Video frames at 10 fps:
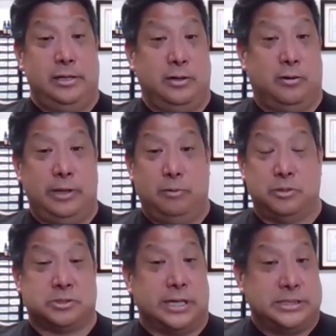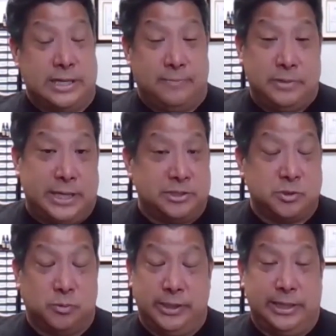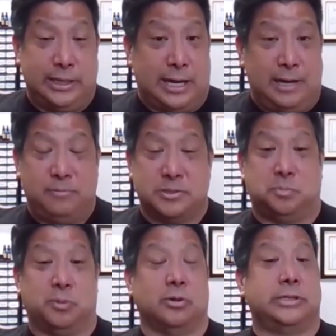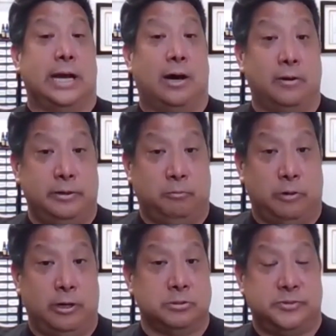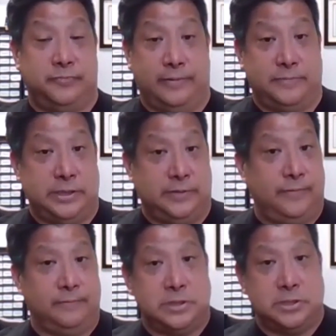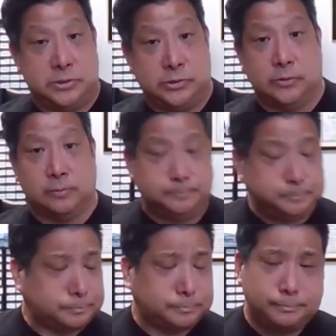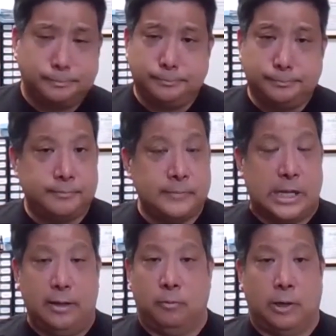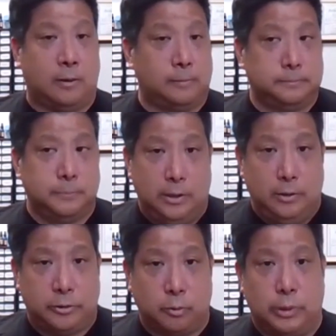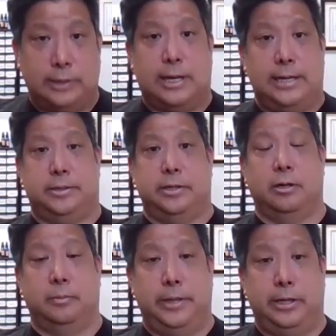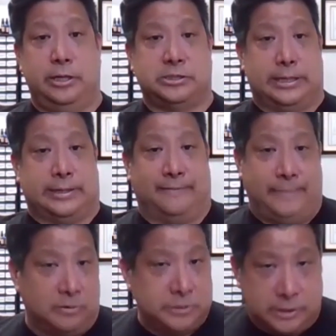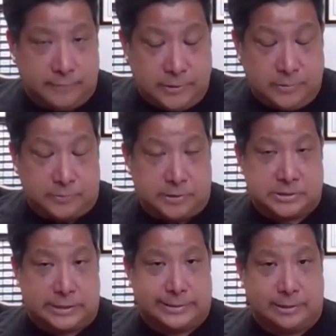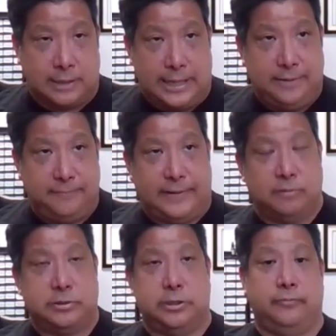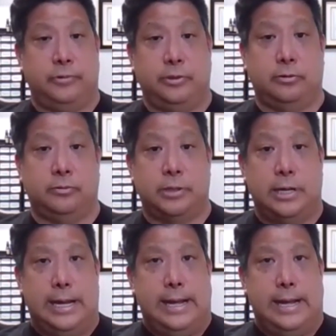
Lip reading: You know, it was like 7 days a week, and I was burnt out when I was 50, 52. Well, the red light therapy, it's like a fountain of youth. It's like the light fountain of youth.